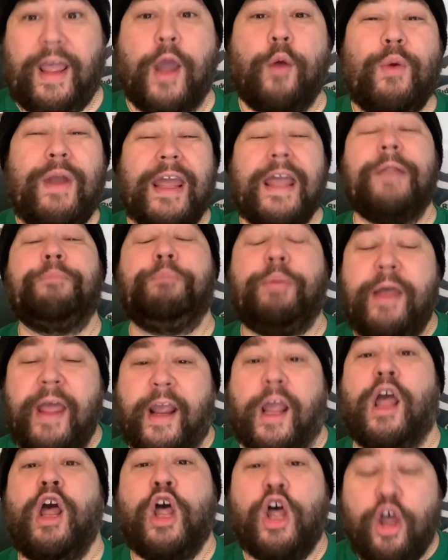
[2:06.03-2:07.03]
We could
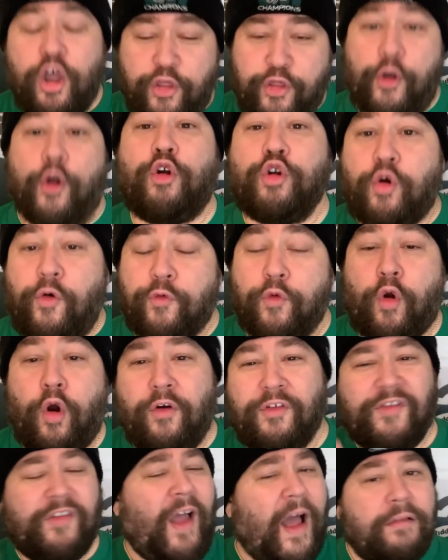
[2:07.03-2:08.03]
pick 3rd overall.
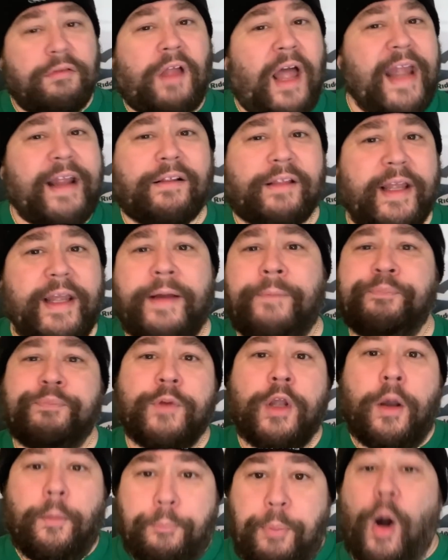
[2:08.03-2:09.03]
It's not likely,
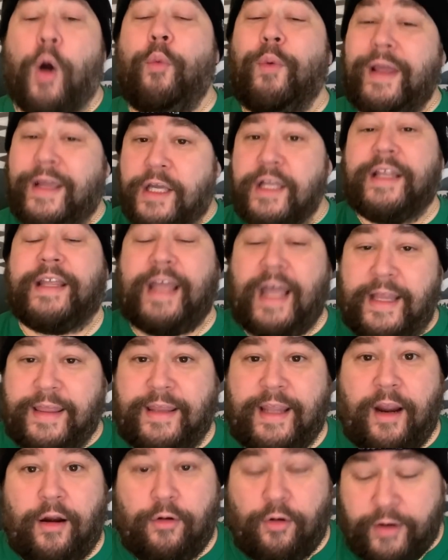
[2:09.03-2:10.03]
but we could get
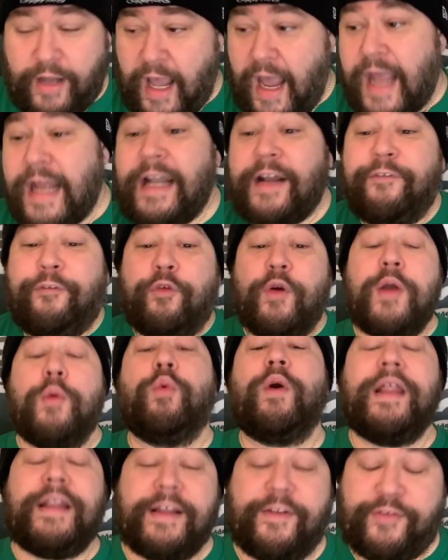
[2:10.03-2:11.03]
there, okay? And if we
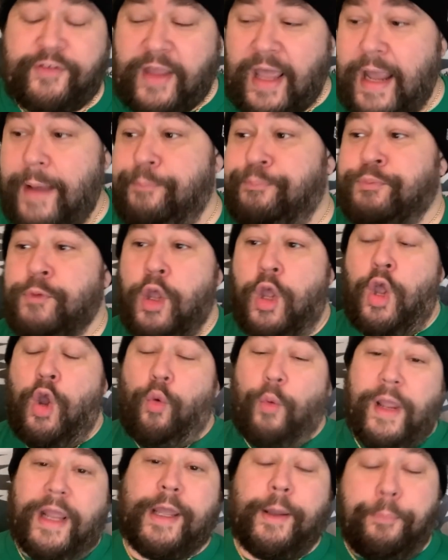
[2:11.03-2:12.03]
win this game,
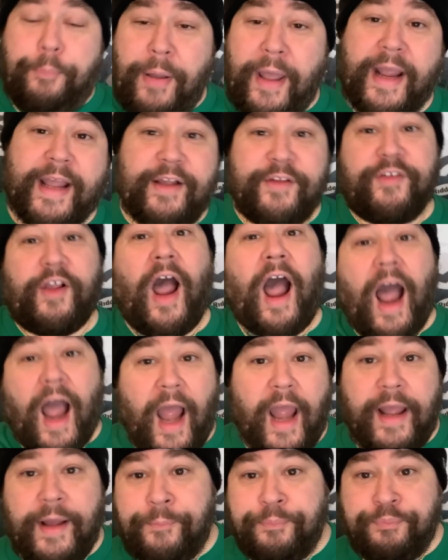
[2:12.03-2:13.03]
we could pick as
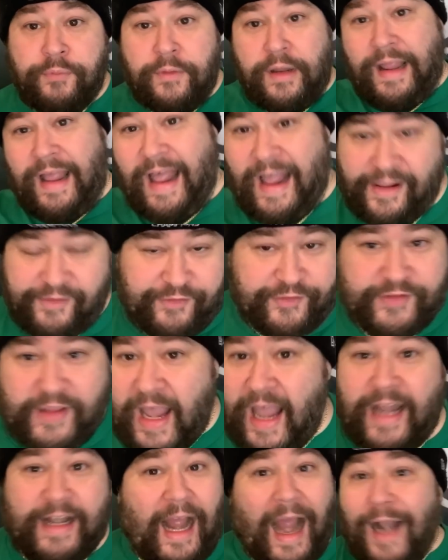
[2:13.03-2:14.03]
high as
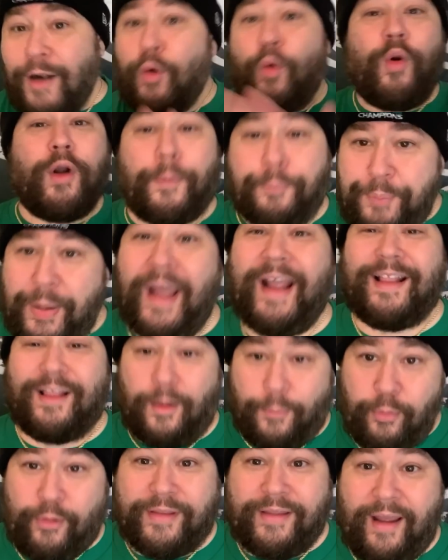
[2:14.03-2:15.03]
10. I don't want to pick
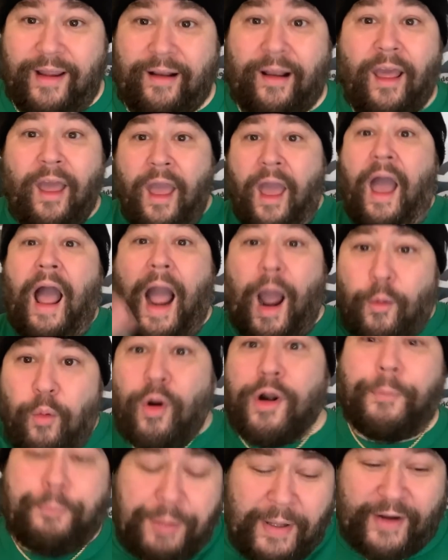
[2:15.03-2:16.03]
number 10. I
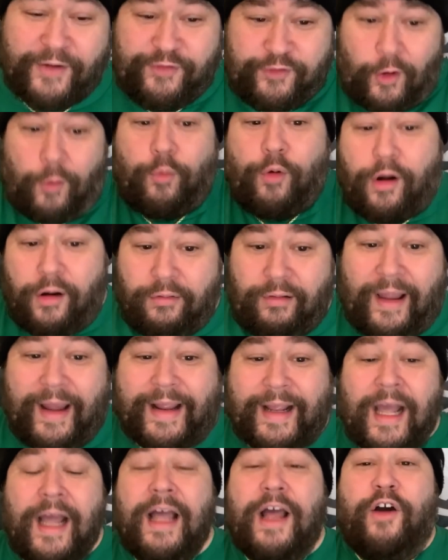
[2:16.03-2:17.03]
want to pick somewhere like
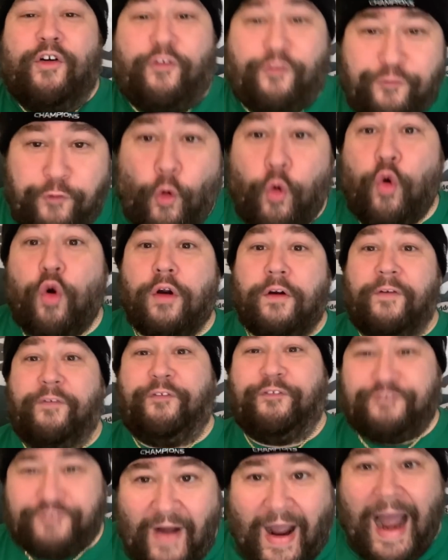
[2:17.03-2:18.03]
4,
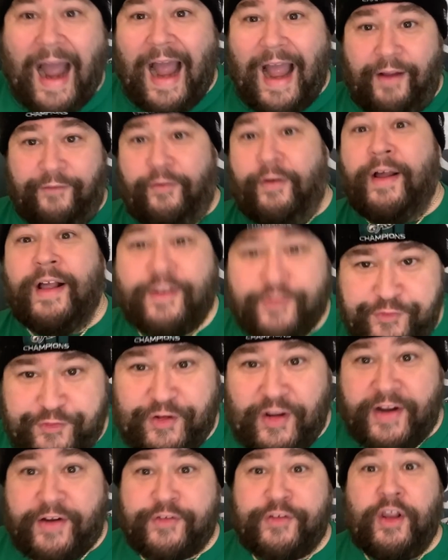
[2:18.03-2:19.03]
5,
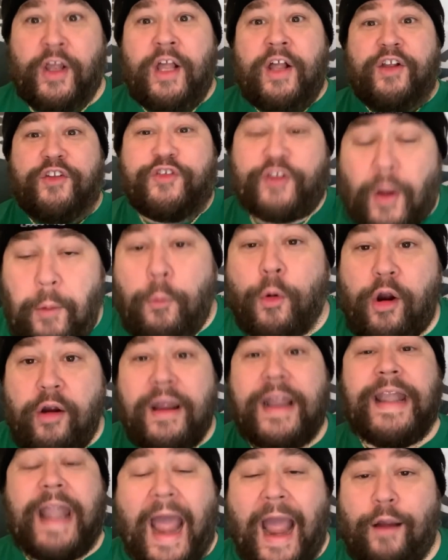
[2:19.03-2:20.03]
6. Somewhere
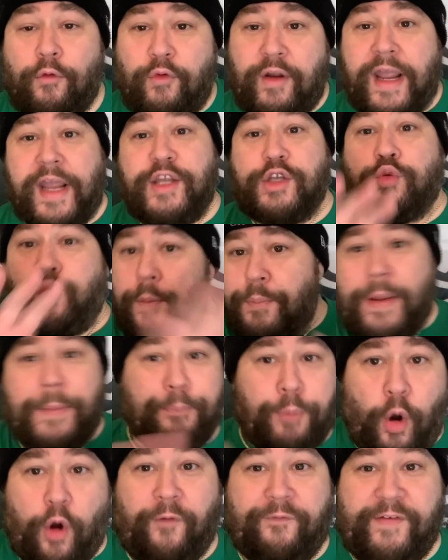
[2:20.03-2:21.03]
in that range would be
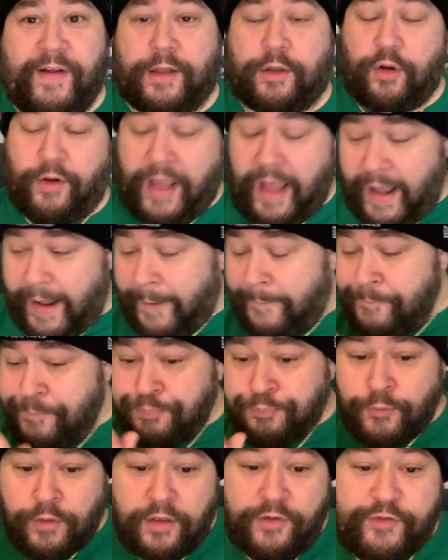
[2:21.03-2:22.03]
perfect, okay?
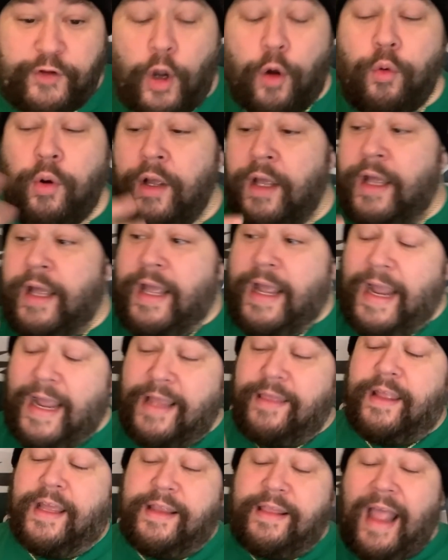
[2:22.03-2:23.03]
So,
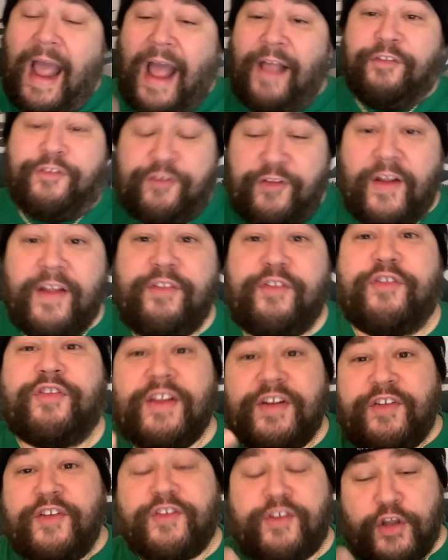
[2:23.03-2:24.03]
in that sense,
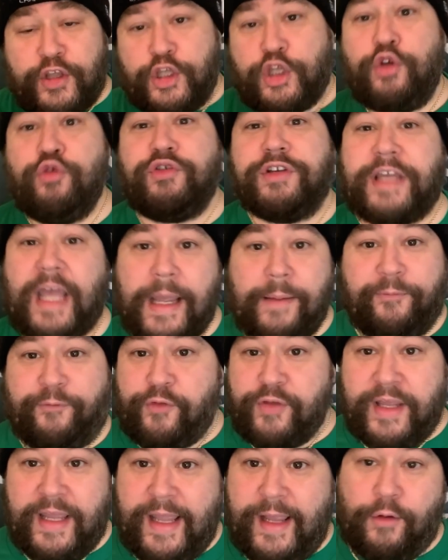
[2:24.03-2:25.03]
this is a huge game for
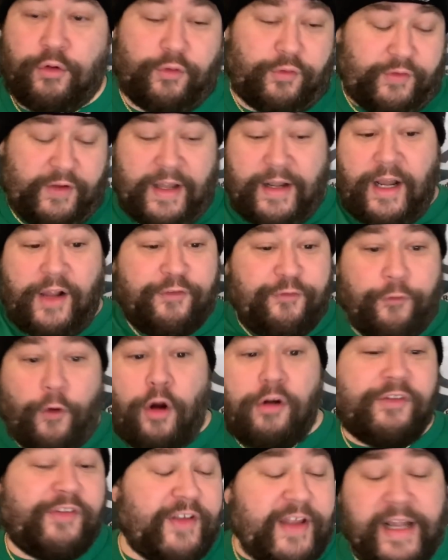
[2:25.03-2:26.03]
the Eagles. And as far
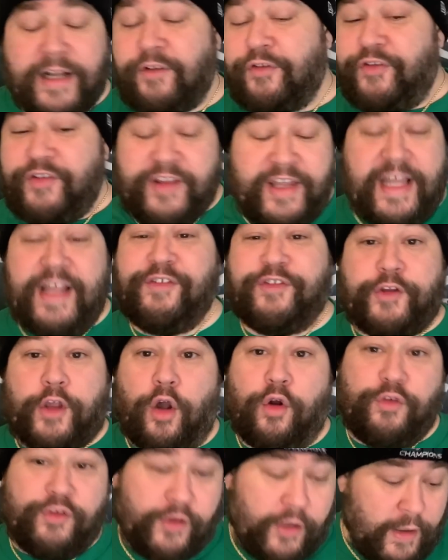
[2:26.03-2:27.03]
as the NFC East
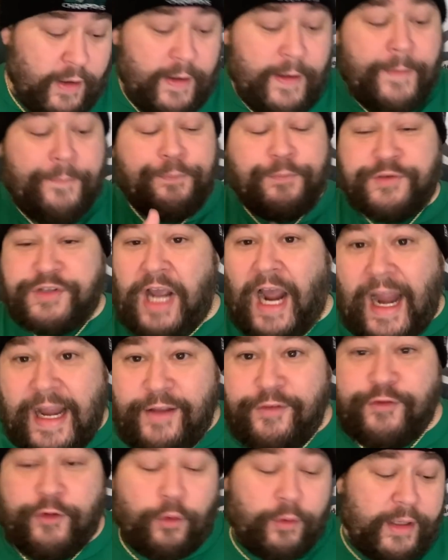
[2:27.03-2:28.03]
goes,
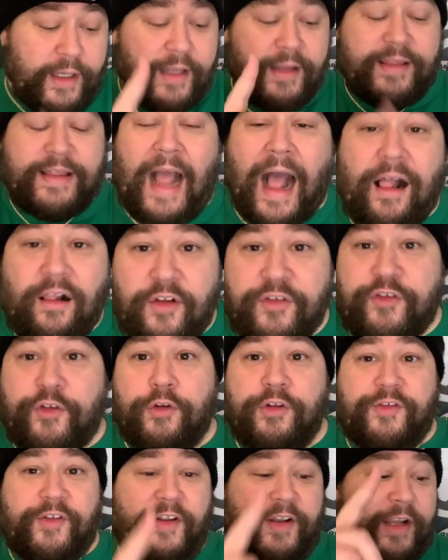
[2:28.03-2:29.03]
Giants are in it, Dallas
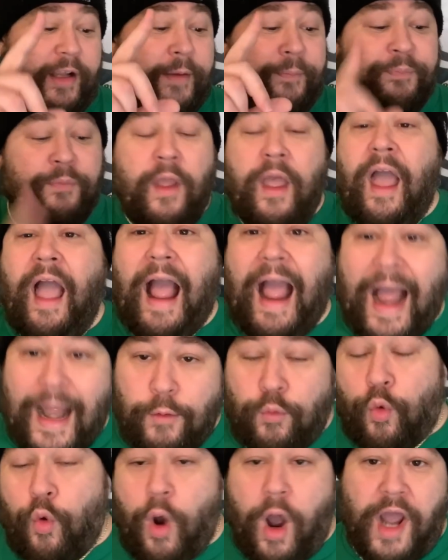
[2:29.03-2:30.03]
is in it,
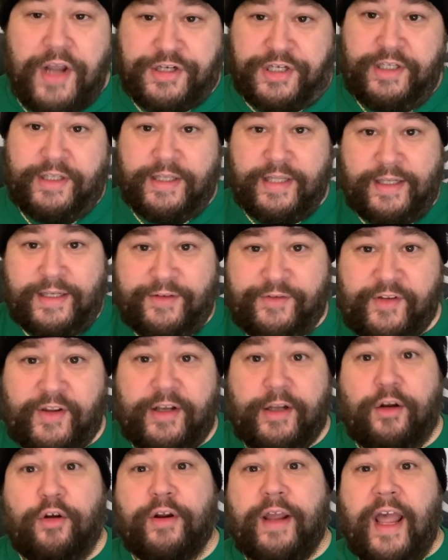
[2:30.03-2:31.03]
and Washington is in
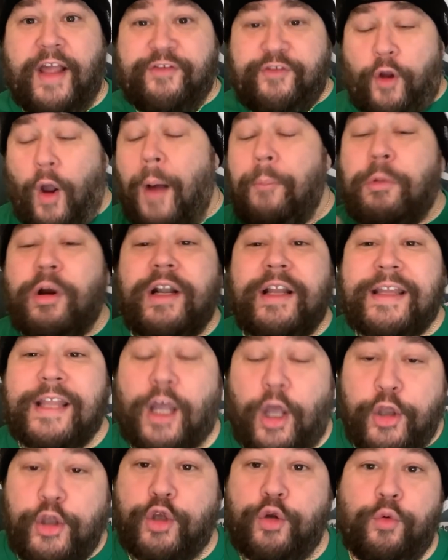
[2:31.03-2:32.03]
it, okay? So I'm going to tell
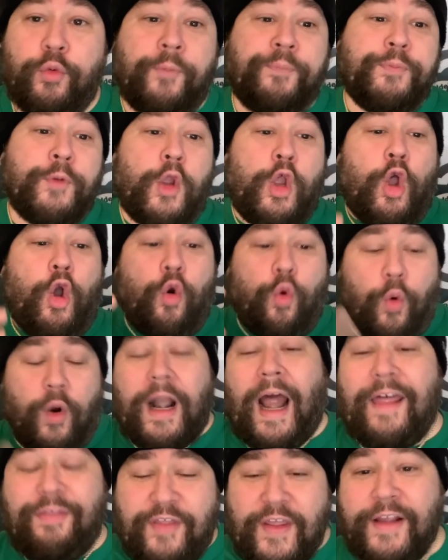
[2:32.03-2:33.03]
you what
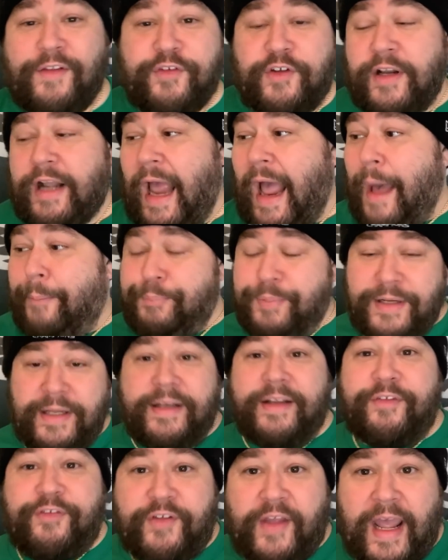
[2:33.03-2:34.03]
I think is going to happen in
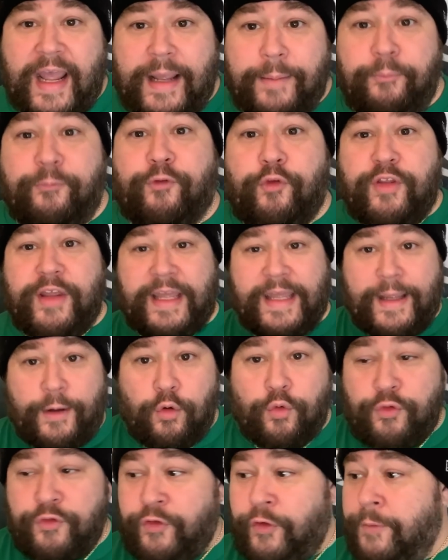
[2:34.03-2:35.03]
this game for the
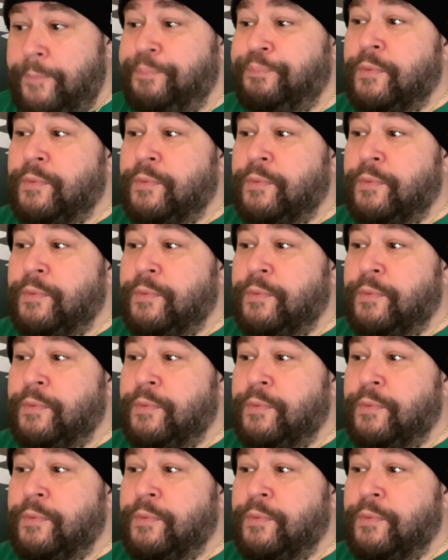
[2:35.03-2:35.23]
Eagles.